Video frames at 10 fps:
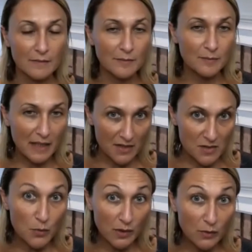because
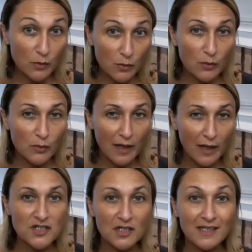we do
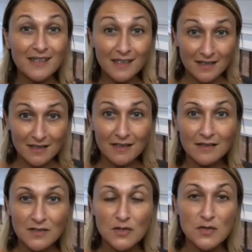actually need
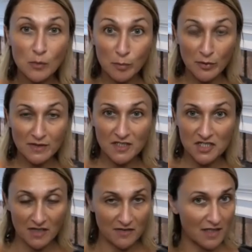to support each
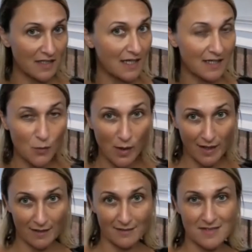other in any
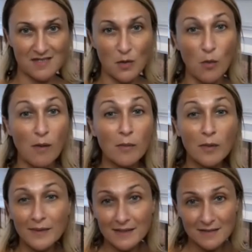way. So one
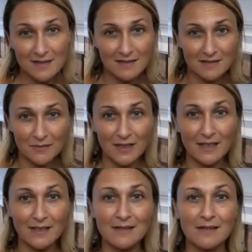moment,
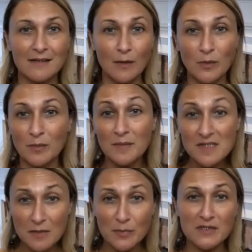right, that would be me
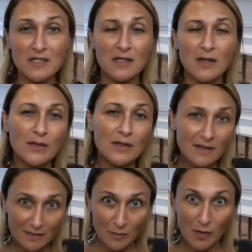supporting you, and
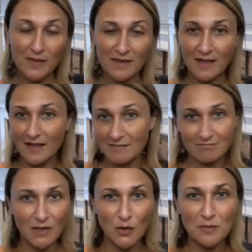another moment that
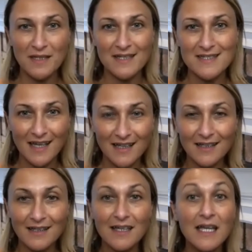could be
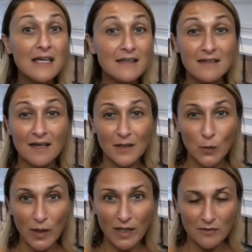exactly the other
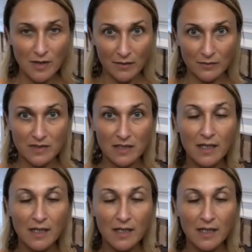way around.